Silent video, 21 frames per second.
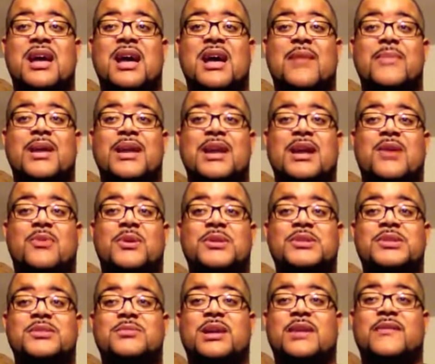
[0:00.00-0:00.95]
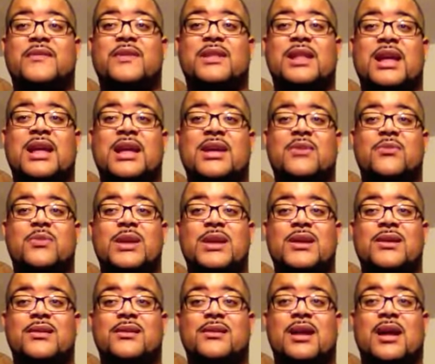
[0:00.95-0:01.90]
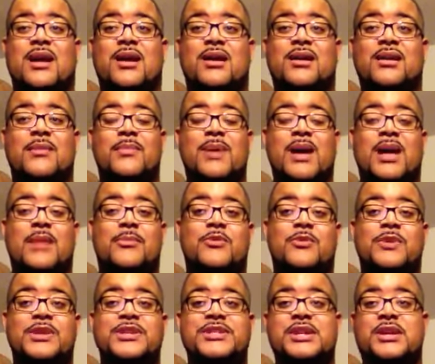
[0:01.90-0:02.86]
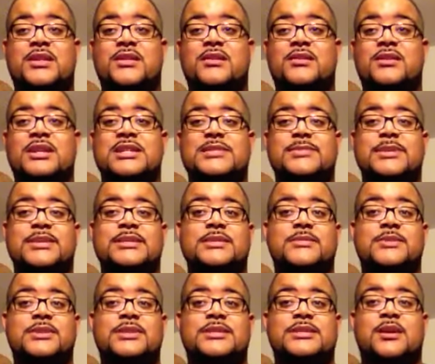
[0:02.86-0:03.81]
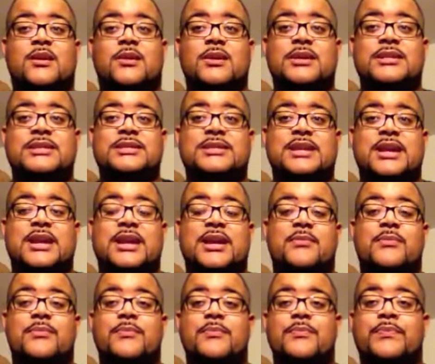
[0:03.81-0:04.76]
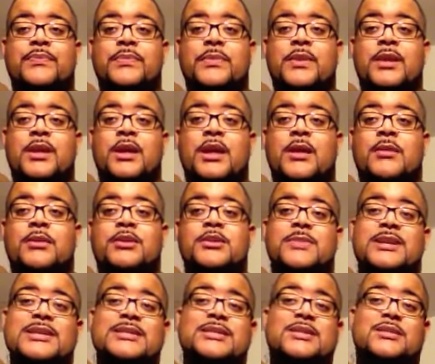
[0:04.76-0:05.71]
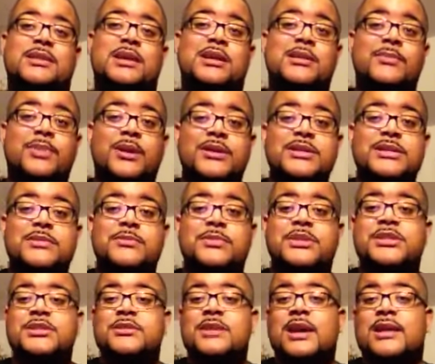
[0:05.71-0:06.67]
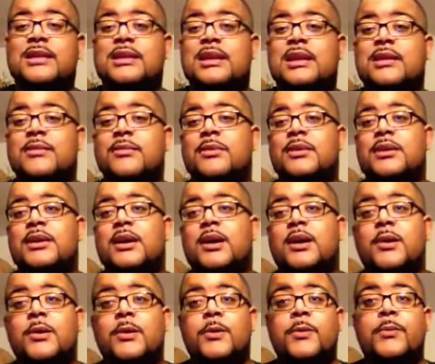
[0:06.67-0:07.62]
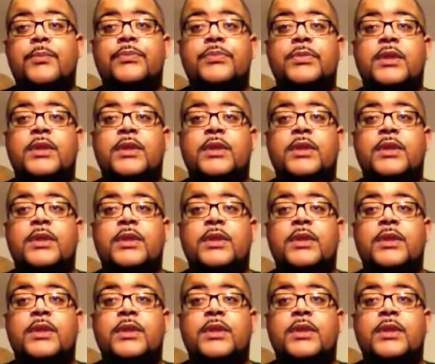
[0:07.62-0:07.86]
I may not want to, but I feel like we are not compatible with each other. That's basically what the song is saying. You may still love the person, but you have to let them go.